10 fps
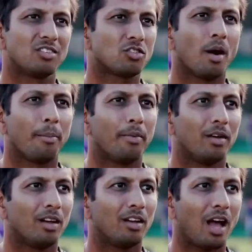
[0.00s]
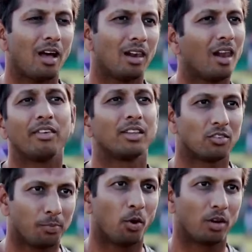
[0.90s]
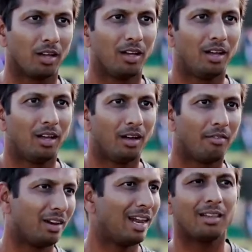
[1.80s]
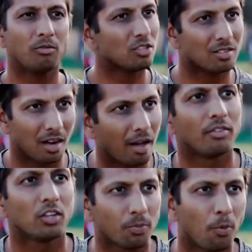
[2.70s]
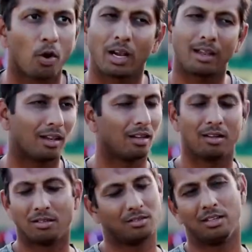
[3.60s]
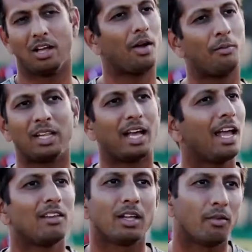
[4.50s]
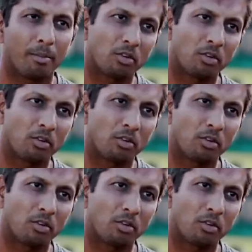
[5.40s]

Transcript: stop loving the sport. Let them just love the sport, and with age, they will